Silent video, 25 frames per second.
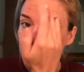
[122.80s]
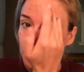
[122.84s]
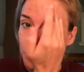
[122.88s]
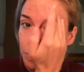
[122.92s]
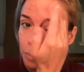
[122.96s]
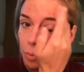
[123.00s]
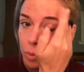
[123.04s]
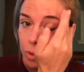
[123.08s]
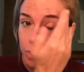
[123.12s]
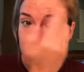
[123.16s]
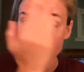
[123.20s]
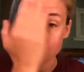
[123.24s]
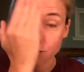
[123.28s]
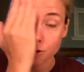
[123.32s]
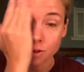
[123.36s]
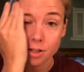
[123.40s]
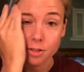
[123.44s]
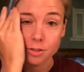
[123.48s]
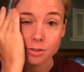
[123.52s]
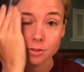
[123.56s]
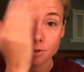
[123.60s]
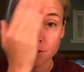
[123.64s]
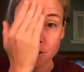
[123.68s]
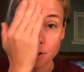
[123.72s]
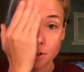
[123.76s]
I put a
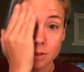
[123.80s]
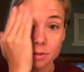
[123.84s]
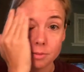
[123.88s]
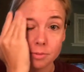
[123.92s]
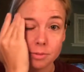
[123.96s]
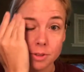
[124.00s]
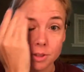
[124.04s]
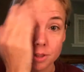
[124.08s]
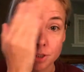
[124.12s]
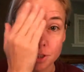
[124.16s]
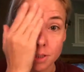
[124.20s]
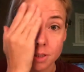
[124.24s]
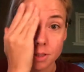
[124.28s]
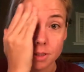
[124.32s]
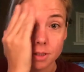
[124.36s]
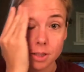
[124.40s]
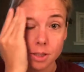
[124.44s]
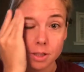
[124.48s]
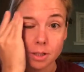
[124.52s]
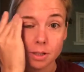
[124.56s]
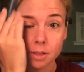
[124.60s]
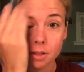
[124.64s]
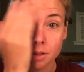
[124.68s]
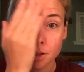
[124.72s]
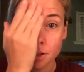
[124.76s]
moisturizer on. It was just
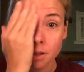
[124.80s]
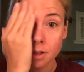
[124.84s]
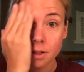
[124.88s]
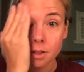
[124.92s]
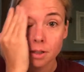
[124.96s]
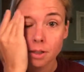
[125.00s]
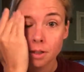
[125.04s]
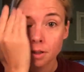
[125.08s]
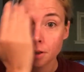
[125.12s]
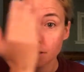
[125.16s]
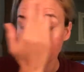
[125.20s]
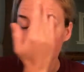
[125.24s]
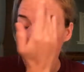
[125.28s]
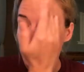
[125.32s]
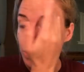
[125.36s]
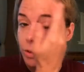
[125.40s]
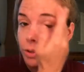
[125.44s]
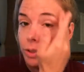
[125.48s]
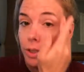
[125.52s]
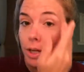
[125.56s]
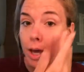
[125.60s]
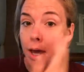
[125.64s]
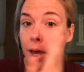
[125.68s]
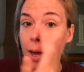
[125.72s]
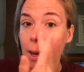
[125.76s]
a
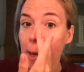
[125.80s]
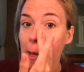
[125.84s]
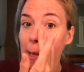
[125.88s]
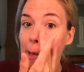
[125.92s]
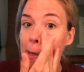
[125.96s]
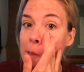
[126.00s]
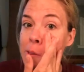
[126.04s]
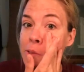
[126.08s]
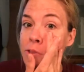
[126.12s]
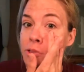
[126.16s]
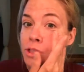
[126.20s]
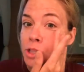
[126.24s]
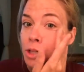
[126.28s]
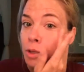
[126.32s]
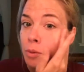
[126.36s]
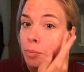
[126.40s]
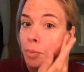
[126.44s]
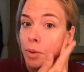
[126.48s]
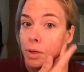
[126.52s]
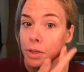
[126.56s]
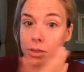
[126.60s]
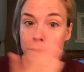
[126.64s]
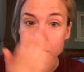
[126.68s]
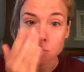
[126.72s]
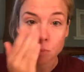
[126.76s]
Garnier
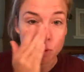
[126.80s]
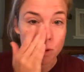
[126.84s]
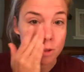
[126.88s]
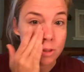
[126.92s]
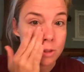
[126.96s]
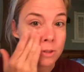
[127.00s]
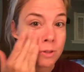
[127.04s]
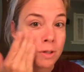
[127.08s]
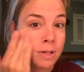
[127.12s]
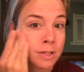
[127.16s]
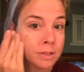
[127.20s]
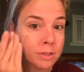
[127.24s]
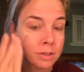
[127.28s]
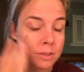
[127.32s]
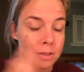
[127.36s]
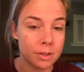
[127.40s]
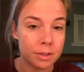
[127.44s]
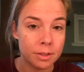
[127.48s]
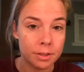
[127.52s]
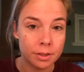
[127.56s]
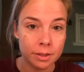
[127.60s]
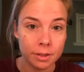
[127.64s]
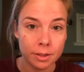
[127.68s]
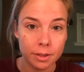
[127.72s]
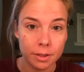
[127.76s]
gel-based
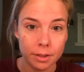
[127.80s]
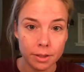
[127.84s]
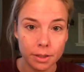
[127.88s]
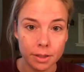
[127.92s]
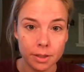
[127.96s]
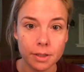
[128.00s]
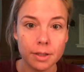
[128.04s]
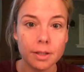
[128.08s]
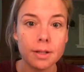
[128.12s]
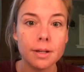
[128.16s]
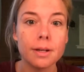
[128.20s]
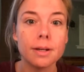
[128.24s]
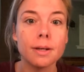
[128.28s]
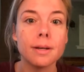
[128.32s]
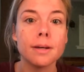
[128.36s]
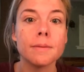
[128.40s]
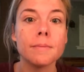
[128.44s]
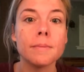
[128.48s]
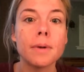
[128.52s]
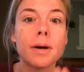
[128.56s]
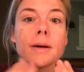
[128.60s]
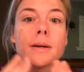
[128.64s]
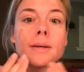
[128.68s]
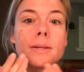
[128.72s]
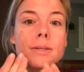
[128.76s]
moisturizer.
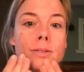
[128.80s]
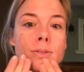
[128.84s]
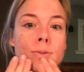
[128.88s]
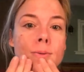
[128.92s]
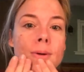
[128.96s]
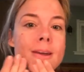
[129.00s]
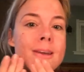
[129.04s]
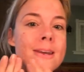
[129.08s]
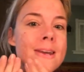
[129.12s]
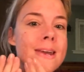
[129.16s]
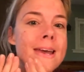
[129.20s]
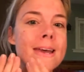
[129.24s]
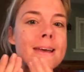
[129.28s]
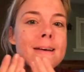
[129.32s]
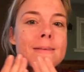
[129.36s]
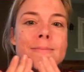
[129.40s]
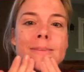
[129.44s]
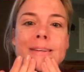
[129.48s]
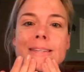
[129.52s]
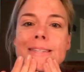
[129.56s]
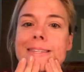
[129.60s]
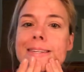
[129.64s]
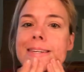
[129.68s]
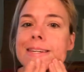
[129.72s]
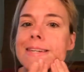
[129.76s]
I use Retin-A on
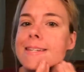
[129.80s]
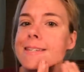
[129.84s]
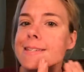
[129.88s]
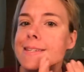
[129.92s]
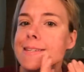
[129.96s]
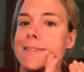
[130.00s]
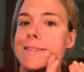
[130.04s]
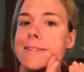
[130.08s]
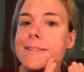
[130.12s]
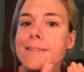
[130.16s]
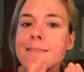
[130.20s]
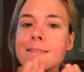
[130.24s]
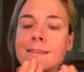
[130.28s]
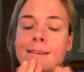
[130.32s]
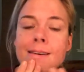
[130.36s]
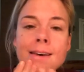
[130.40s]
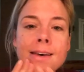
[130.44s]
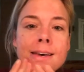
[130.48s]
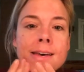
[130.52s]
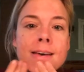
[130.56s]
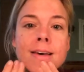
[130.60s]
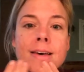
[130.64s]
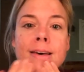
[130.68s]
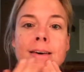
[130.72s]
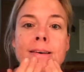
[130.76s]
my skin, and
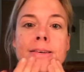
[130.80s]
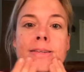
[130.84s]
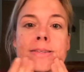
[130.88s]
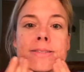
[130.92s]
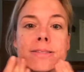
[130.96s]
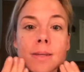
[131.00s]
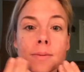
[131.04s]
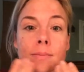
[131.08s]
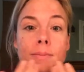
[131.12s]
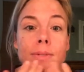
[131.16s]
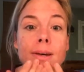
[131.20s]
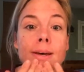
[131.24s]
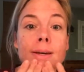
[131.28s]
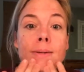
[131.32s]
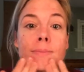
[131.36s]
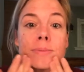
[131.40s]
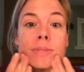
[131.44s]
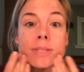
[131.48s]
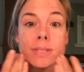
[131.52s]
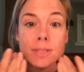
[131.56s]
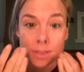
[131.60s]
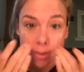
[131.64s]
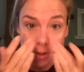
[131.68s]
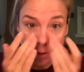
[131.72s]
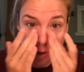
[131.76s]

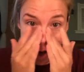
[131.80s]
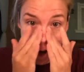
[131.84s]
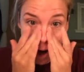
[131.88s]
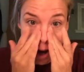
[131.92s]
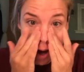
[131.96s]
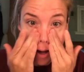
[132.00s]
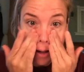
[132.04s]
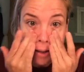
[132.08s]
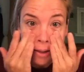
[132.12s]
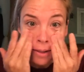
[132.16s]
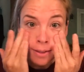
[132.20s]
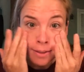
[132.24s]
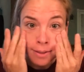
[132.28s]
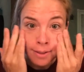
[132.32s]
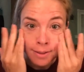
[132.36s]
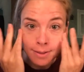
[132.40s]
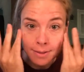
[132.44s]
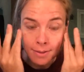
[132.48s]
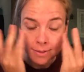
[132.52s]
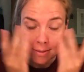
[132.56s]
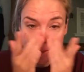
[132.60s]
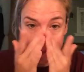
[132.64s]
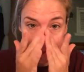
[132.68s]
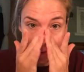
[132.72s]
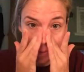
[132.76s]
sometimes it's dry
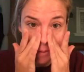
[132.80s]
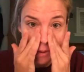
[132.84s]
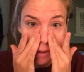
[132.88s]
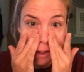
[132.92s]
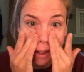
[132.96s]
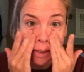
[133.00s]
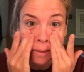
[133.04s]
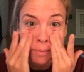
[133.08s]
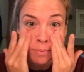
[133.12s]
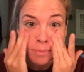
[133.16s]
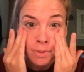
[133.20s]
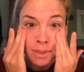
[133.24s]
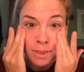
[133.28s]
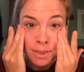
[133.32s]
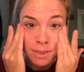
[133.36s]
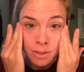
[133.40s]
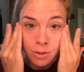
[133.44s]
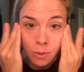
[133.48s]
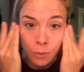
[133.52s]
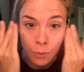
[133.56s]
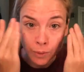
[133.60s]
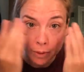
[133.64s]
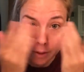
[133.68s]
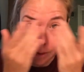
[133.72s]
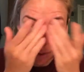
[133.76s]
and sometimes
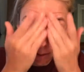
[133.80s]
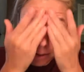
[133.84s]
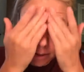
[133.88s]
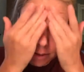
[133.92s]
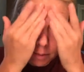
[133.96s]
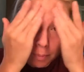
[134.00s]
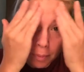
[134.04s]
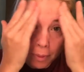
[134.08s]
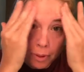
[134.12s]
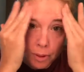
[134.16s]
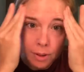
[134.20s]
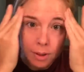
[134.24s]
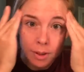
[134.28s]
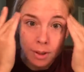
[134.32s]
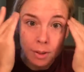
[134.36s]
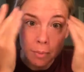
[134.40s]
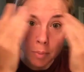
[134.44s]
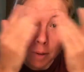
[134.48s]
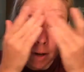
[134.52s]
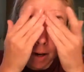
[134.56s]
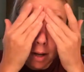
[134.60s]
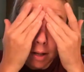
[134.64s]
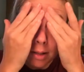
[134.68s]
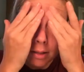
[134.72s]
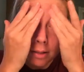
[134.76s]
it's oily depending
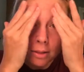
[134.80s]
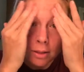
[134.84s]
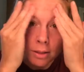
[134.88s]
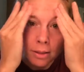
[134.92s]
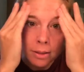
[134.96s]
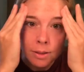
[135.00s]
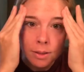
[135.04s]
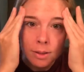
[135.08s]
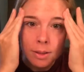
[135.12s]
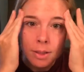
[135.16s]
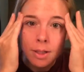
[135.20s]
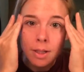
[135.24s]
upon